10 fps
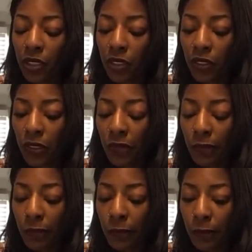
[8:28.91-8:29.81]

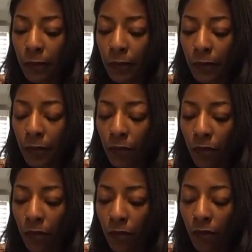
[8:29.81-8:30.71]

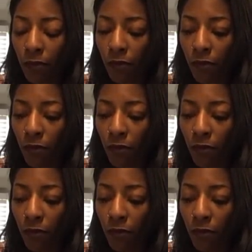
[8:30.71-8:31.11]
No one is speaking in this clip.